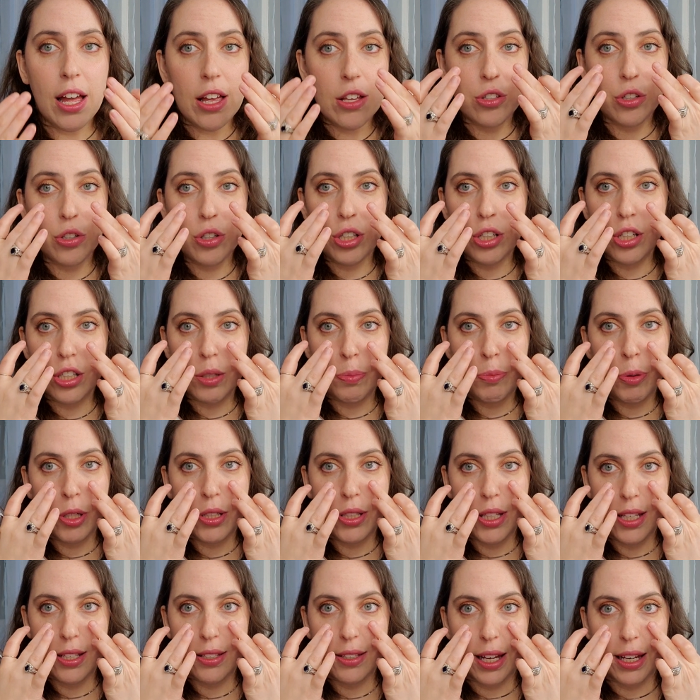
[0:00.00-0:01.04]
so you can just
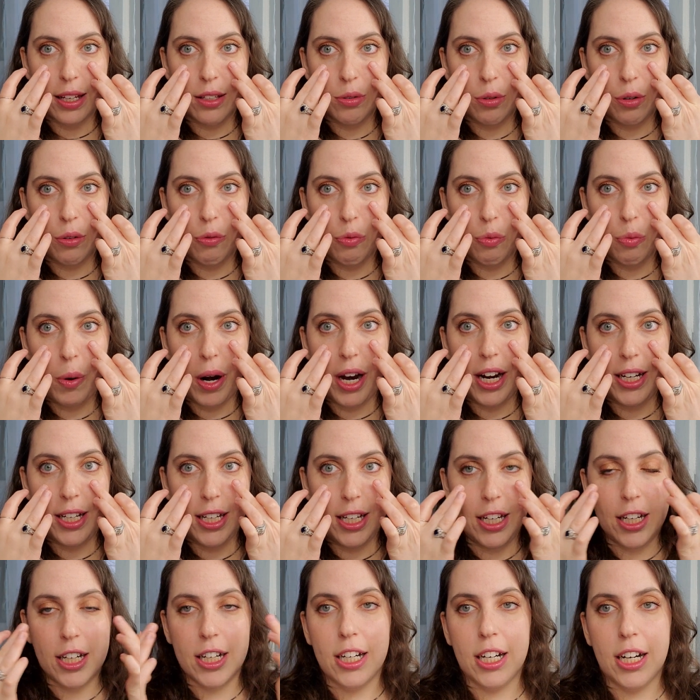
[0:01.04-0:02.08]
put this like sort of right
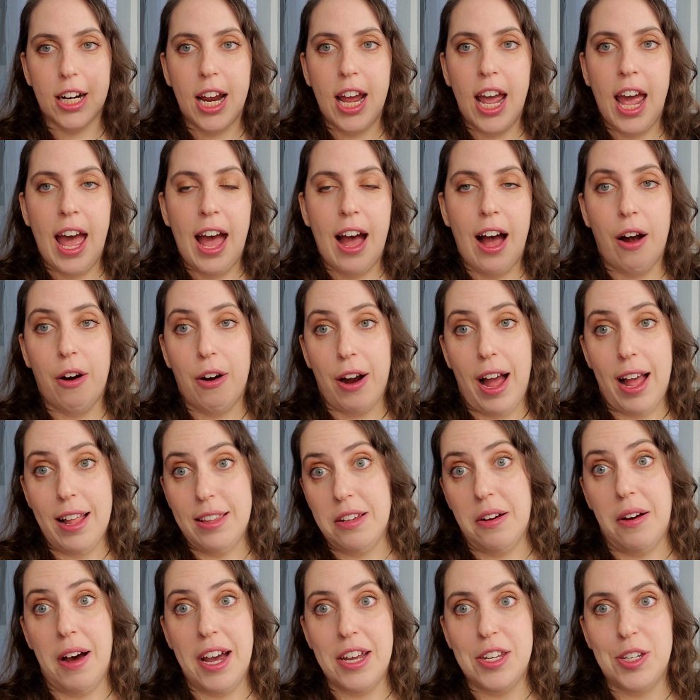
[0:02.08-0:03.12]
here or
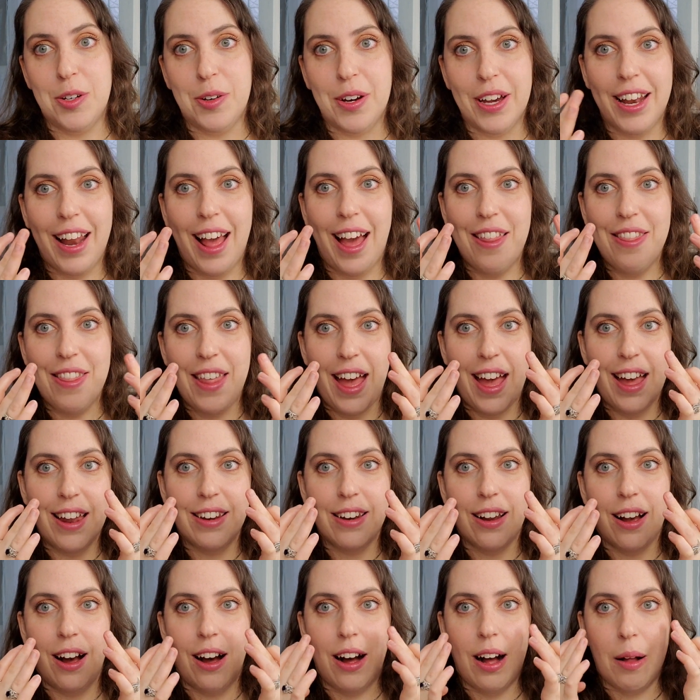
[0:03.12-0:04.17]
that's how I do it and
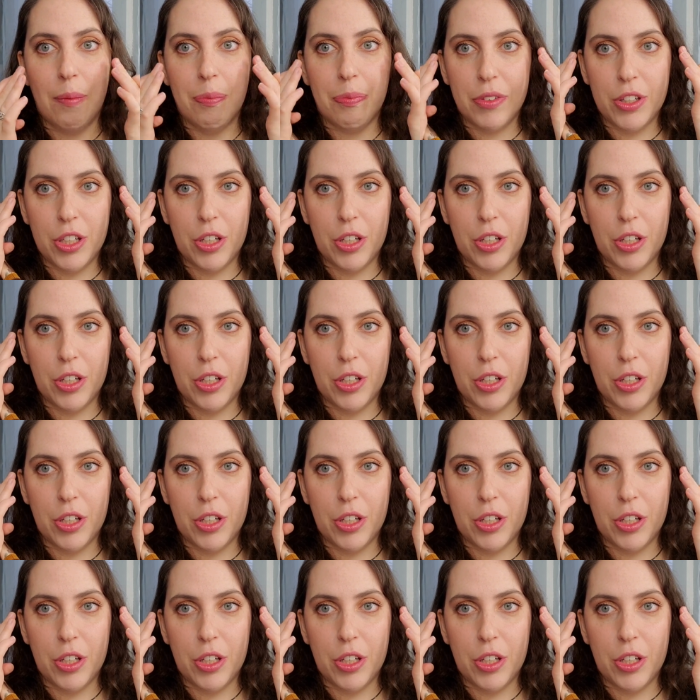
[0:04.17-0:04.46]
then um,